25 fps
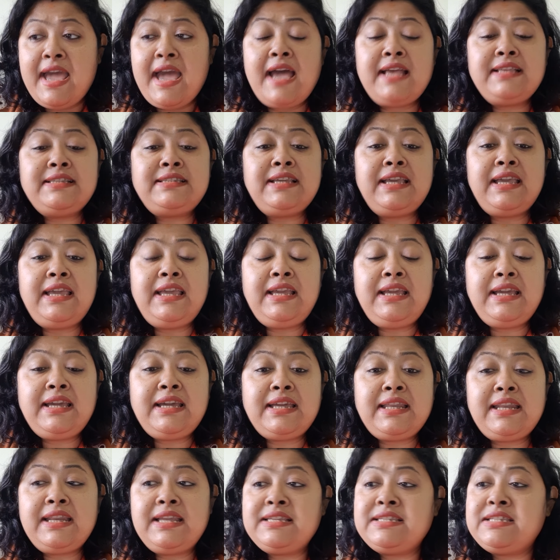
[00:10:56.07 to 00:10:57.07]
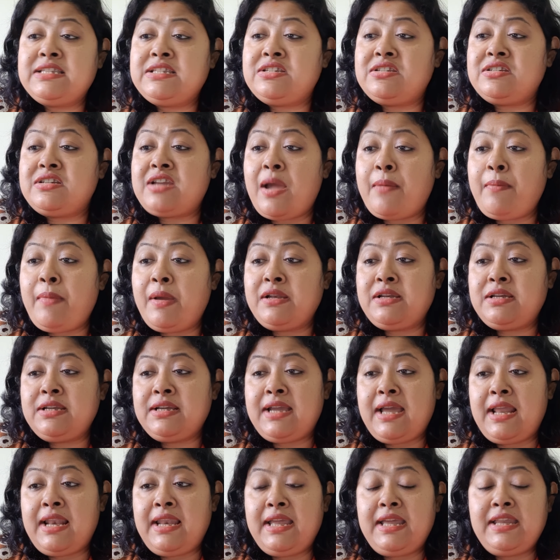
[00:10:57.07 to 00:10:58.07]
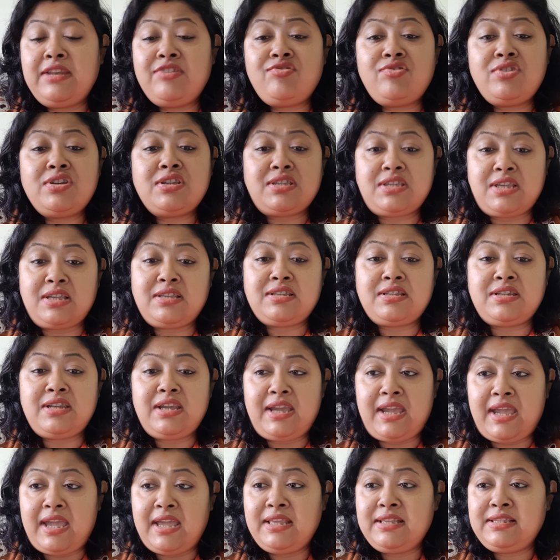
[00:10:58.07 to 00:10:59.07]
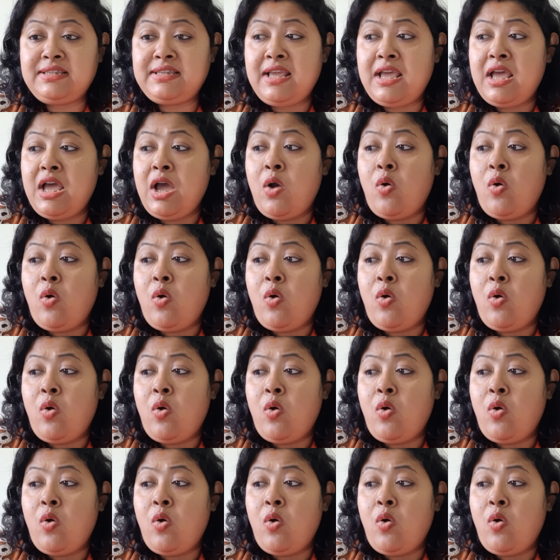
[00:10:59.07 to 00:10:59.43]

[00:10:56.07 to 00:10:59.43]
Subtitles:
has increased dramatically in recent decades,